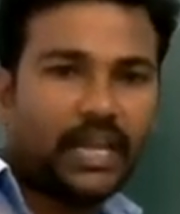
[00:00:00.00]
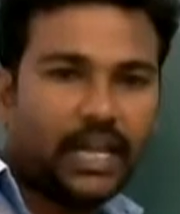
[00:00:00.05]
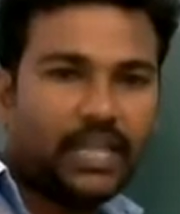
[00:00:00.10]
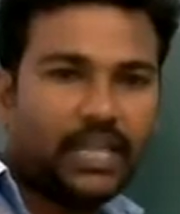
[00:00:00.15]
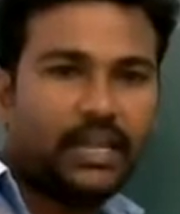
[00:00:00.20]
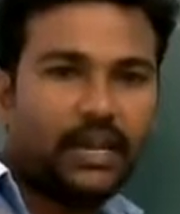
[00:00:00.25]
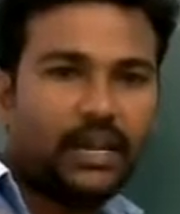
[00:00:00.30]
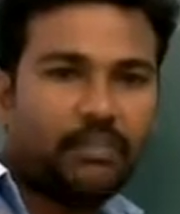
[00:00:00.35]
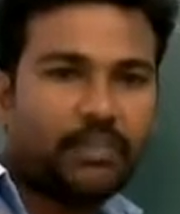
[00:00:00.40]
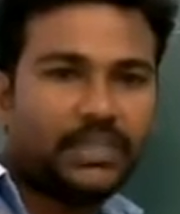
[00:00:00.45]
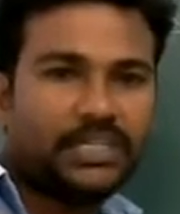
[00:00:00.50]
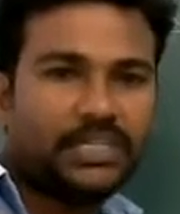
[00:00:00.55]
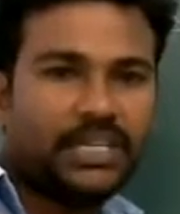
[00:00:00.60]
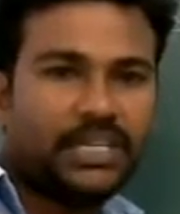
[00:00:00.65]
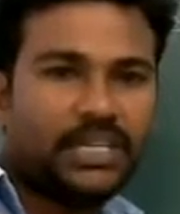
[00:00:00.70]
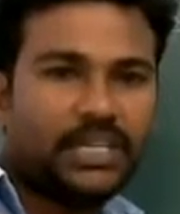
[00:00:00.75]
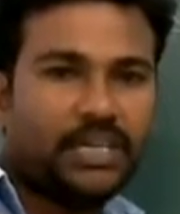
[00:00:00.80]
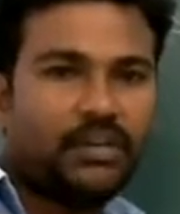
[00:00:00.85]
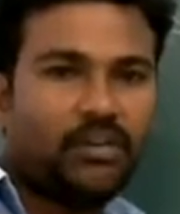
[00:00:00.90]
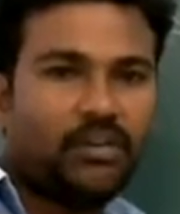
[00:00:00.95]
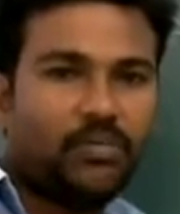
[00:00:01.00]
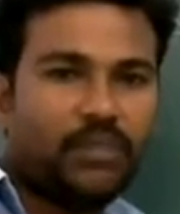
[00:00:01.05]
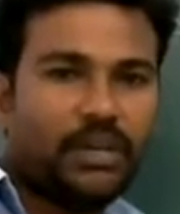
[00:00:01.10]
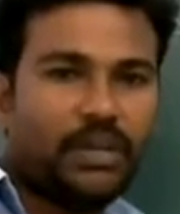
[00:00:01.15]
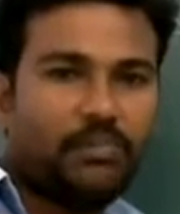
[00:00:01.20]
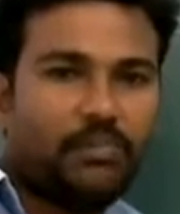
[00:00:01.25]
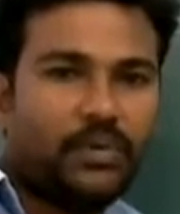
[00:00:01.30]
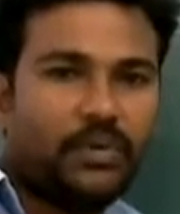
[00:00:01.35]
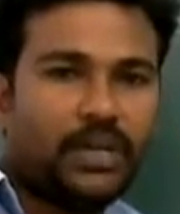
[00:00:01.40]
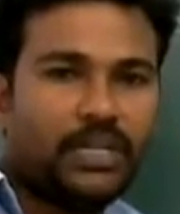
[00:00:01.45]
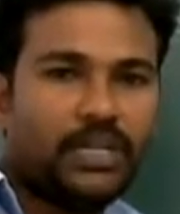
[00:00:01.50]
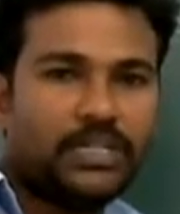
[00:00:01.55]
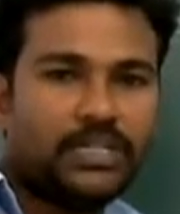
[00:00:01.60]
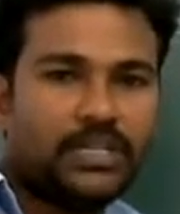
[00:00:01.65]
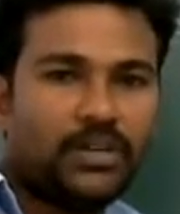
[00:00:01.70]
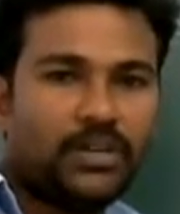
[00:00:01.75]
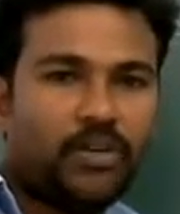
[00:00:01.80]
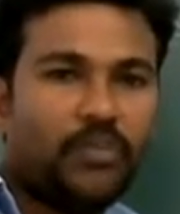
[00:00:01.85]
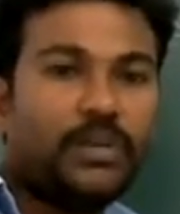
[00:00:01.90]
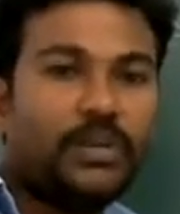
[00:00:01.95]
represent there? How many points?
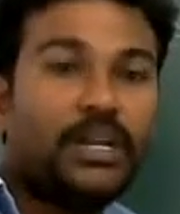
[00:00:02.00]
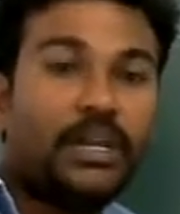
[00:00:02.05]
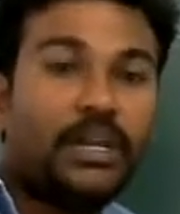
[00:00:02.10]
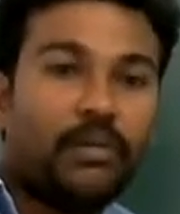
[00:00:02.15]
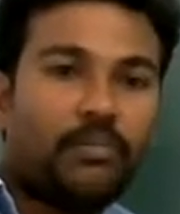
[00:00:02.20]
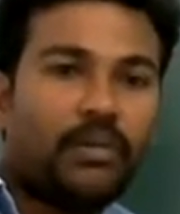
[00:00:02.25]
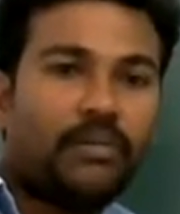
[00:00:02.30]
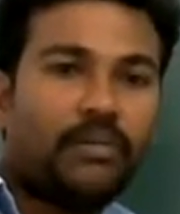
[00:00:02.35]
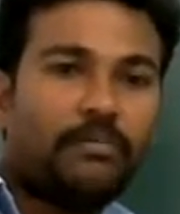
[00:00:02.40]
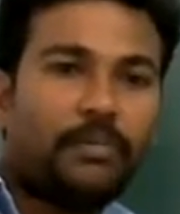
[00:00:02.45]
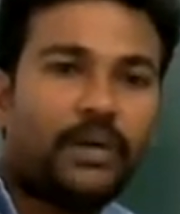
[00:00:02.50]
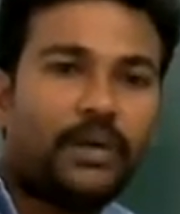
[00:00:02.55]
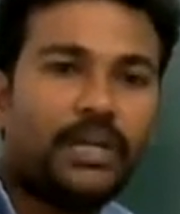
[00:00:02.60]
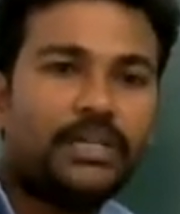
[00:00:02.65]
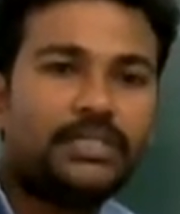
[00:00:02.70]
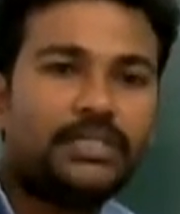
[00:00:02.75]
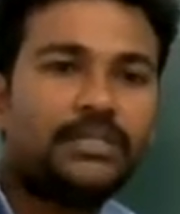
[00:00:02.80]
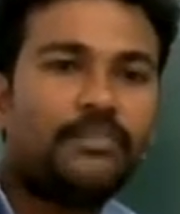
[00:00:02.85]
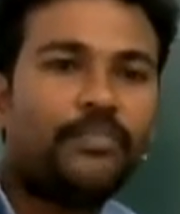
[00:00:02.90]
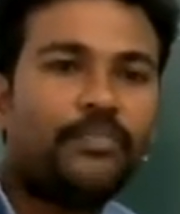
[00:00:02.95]
How many number of points?